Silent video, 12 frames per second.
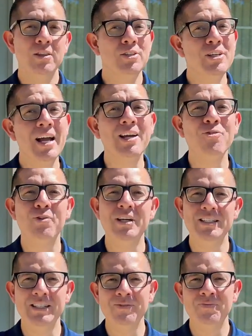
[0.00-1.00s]
The second
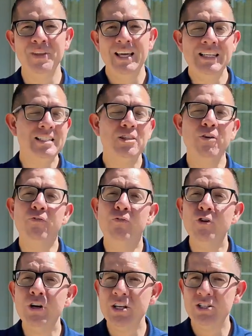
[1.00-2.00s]
reason is that the
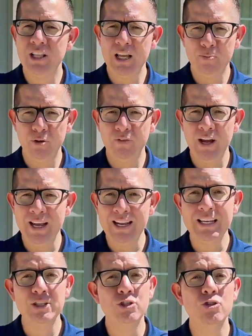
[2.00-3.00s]
footage that they provide
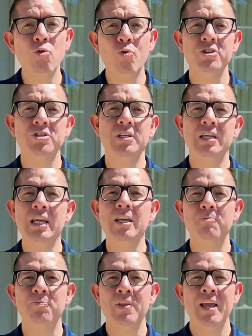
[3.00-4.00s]
is yours to keep.